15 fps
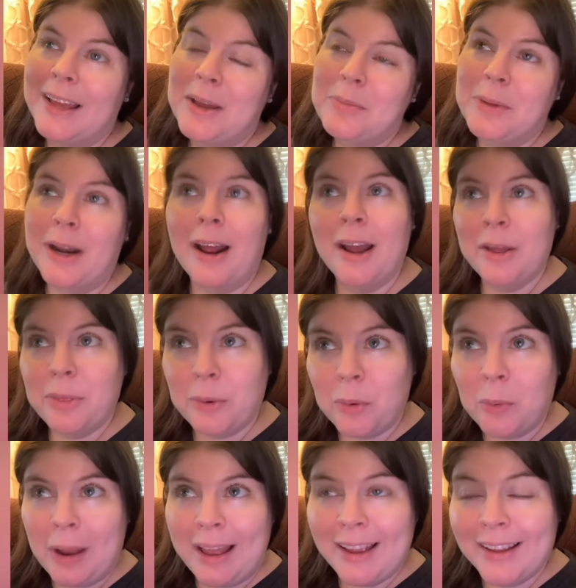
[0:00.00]
But either
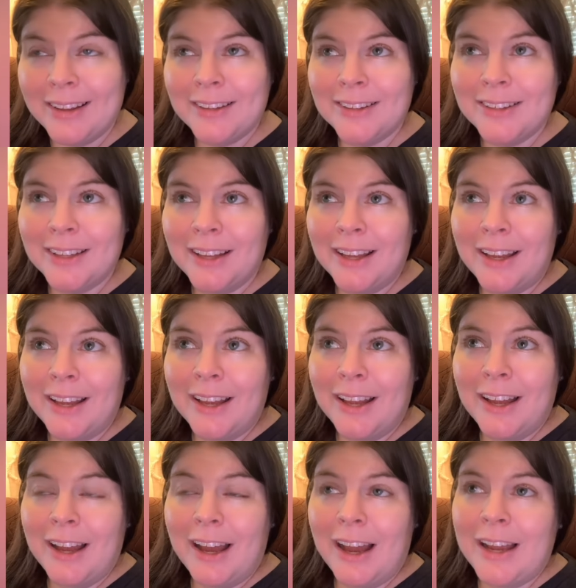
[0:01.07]
way,
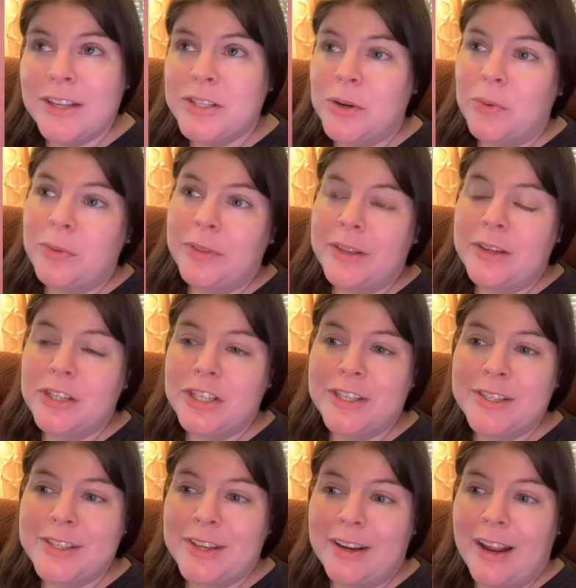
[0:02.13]
I don't think
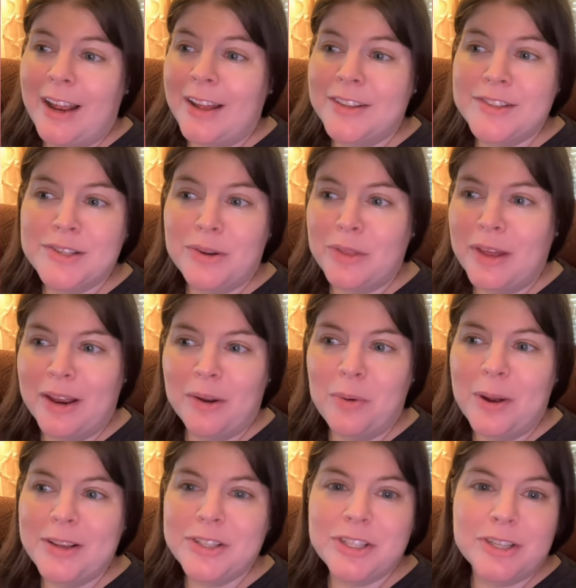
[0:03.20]
she's going to answer that
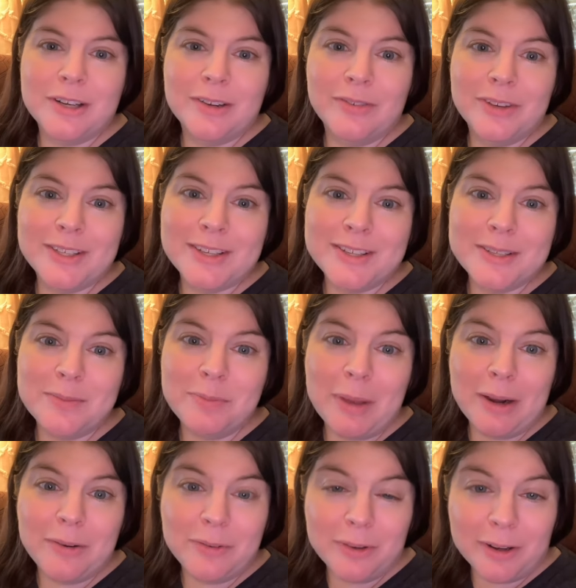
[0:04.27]
question if it doesn't
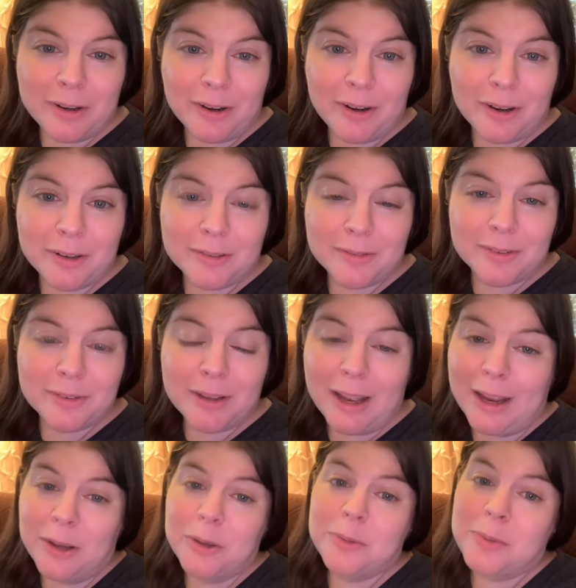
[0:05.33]
benefit her.
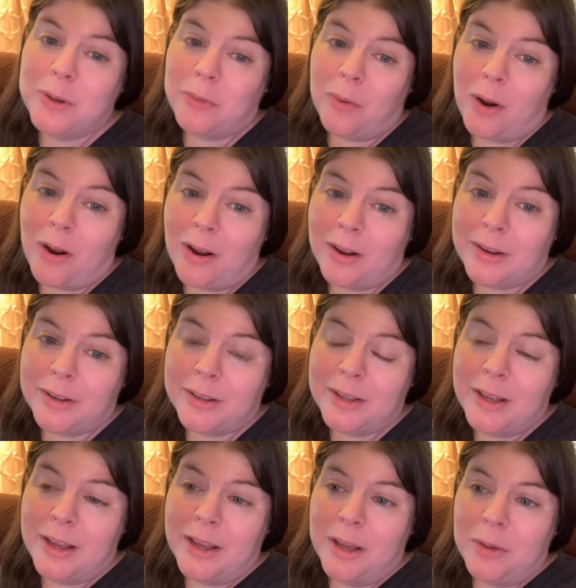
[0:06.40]
I could be wrong,
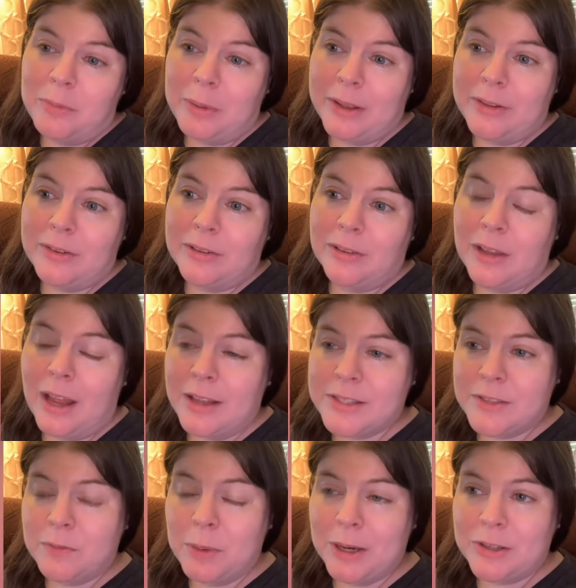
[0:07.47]
but
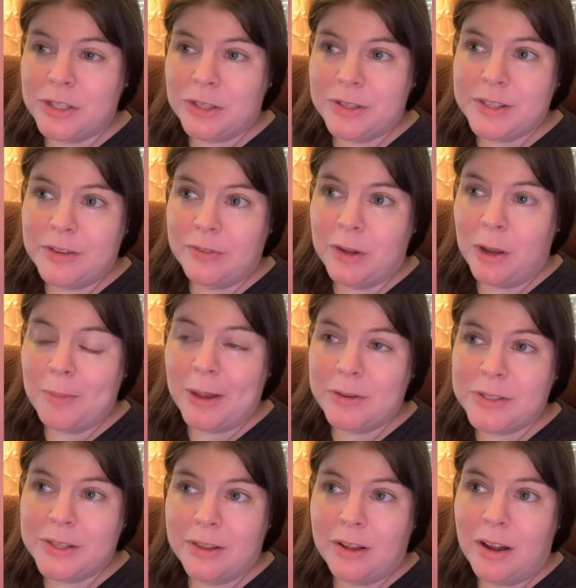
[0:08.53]
lots of pictures have come out
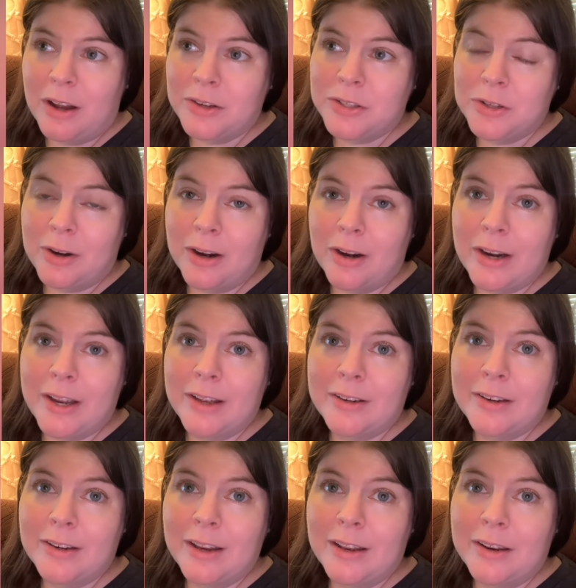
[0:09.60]
to the contrary
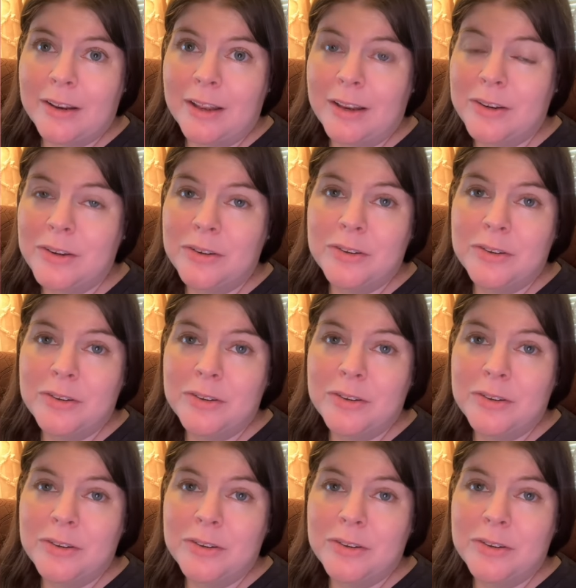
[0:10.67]
and and